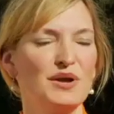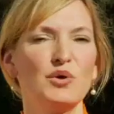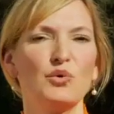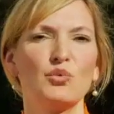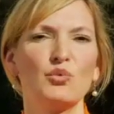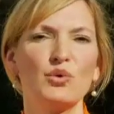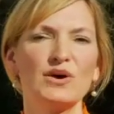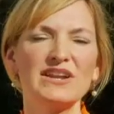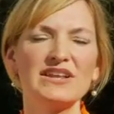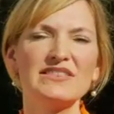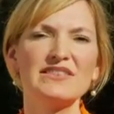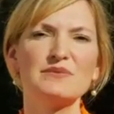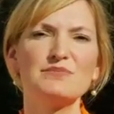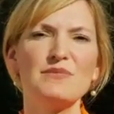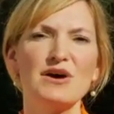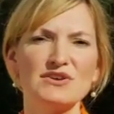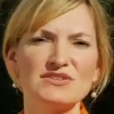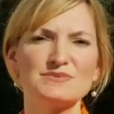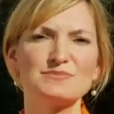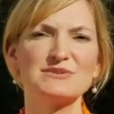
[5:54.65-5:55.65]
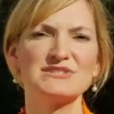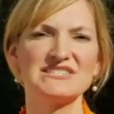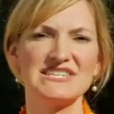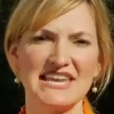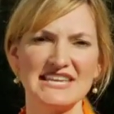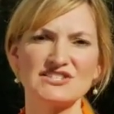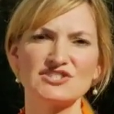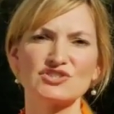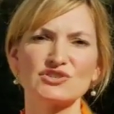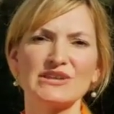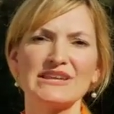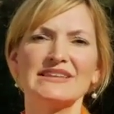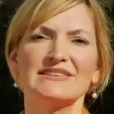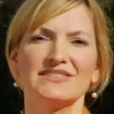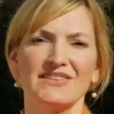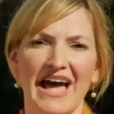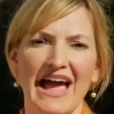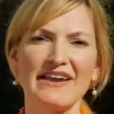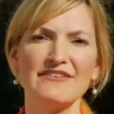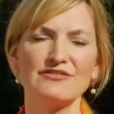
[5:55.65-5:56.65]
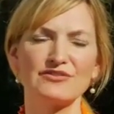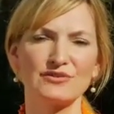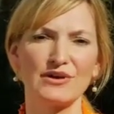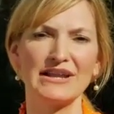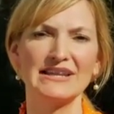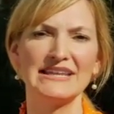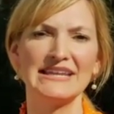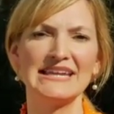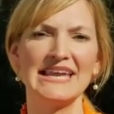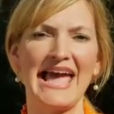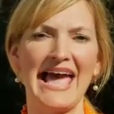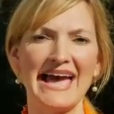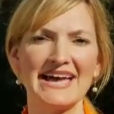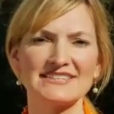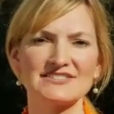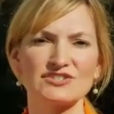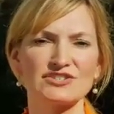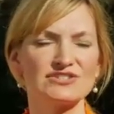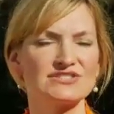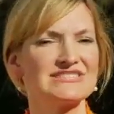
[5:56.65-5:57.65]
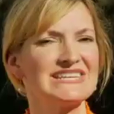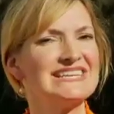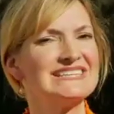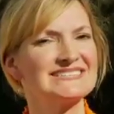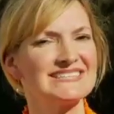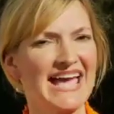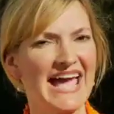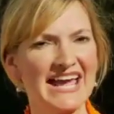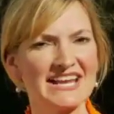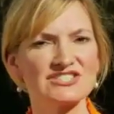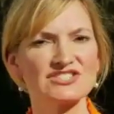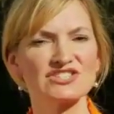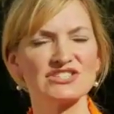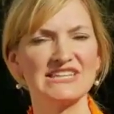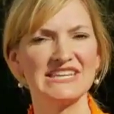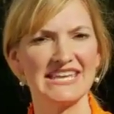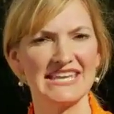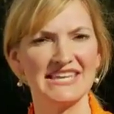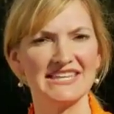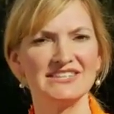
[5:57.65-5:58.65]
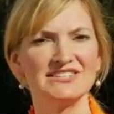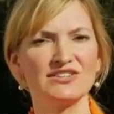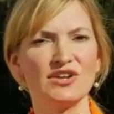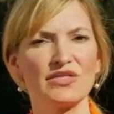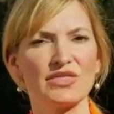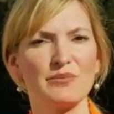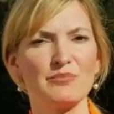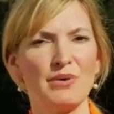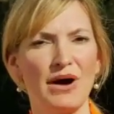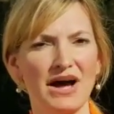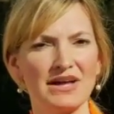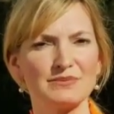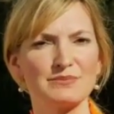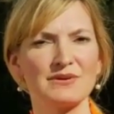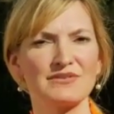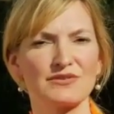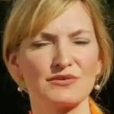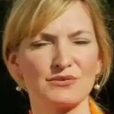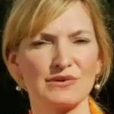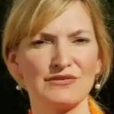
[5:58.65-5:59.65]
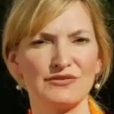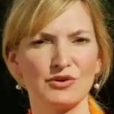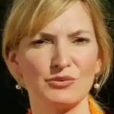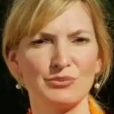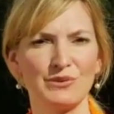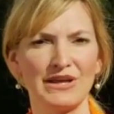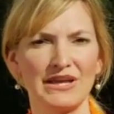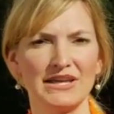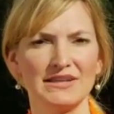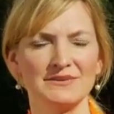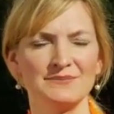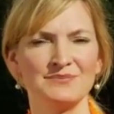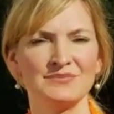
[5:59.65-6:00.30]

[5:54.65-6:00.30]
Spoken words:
One of the most potentially life-threatening hazards is actually hidden on the bottom of the riverbed.